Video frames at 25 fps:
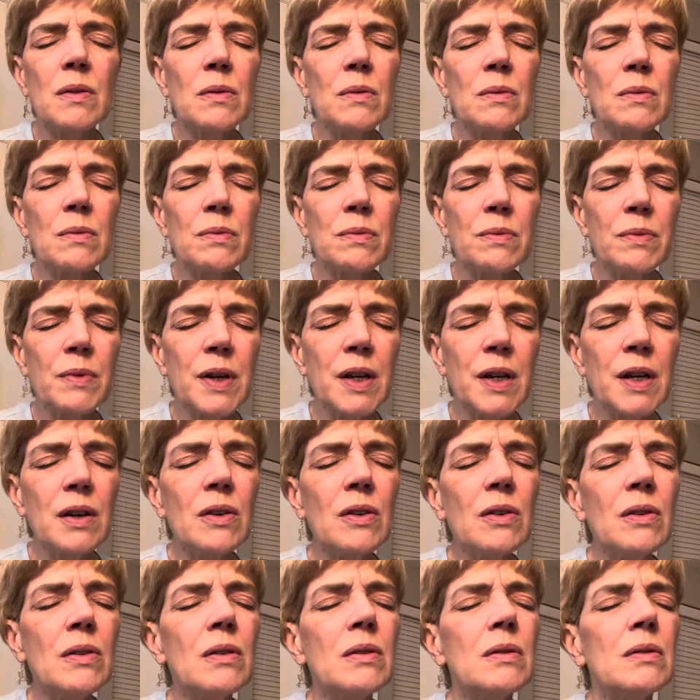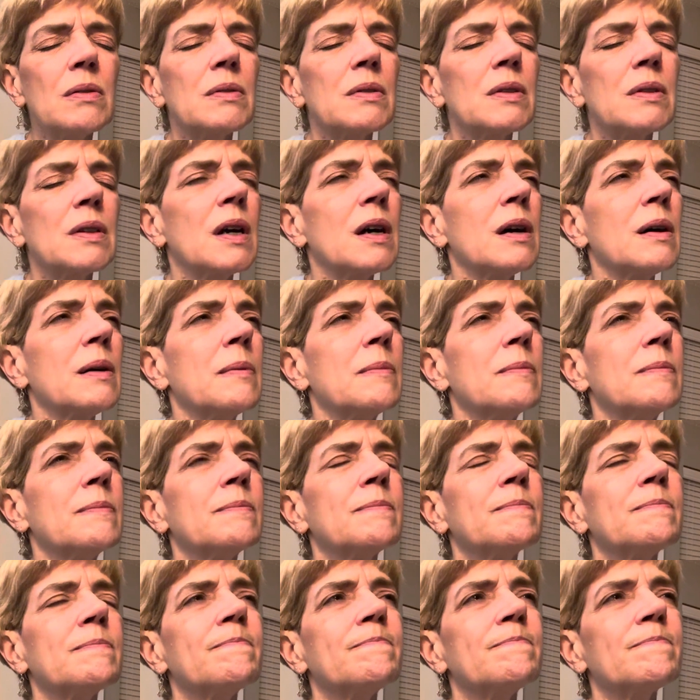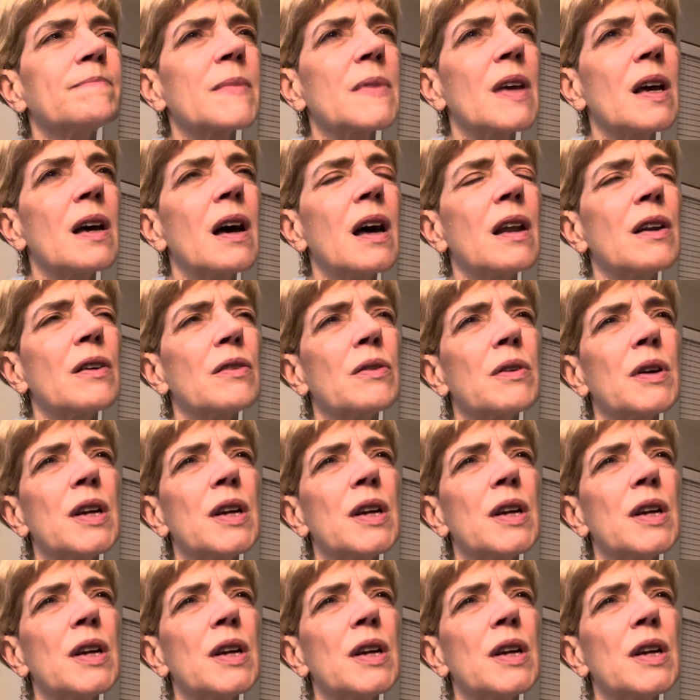real, um, I don't know,